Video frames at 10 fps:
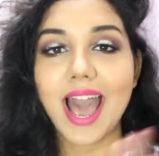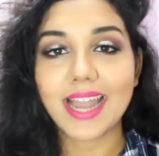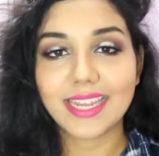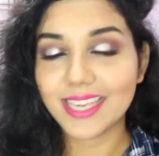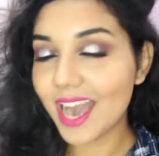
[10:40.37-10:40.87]

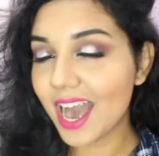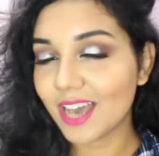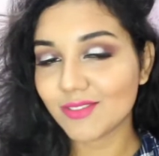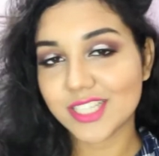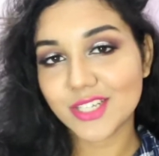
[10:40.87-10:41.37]
And yeah,
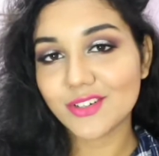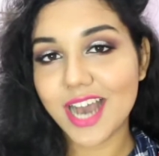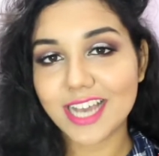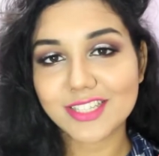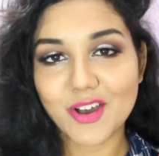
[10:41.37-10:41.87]
I will see you
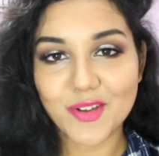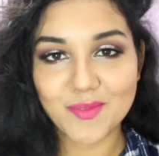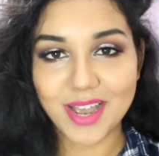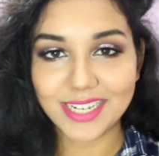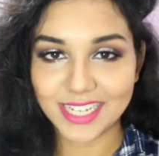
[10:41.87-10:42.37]
guys
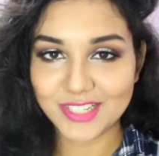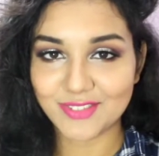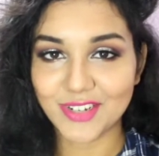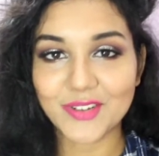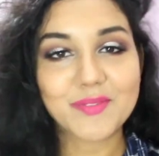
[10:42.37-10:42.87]
on my
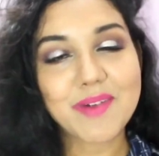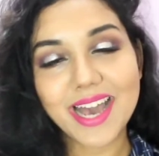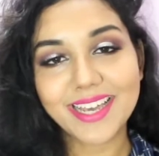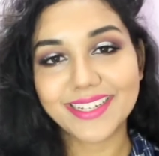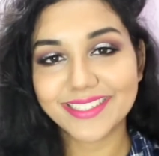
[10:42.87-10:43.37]
next video.
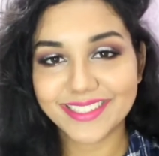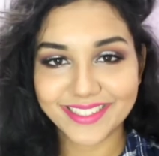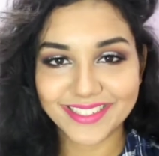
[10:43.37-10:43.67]
Bye.